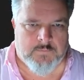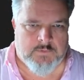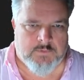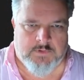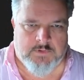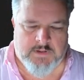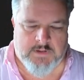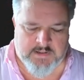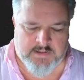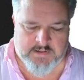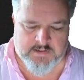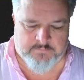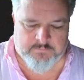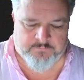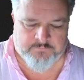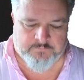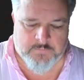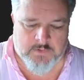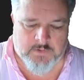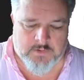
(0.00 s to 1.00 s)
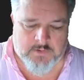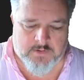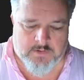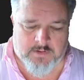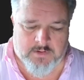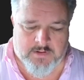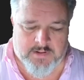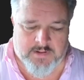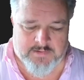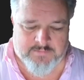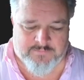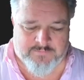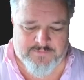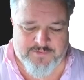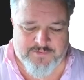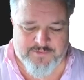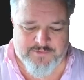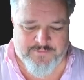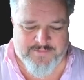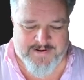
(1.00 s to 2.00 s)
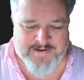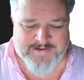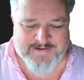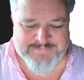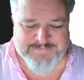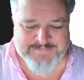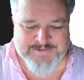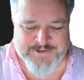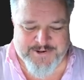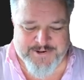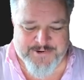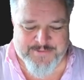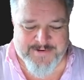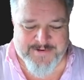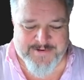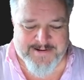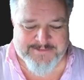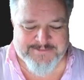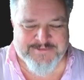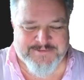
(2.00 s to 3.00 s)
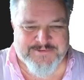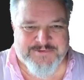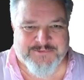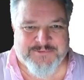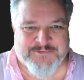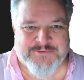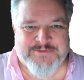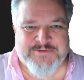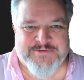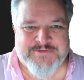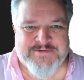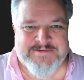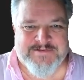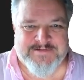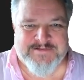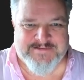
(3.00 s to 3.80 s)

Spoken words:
Idiot. It's QSQL source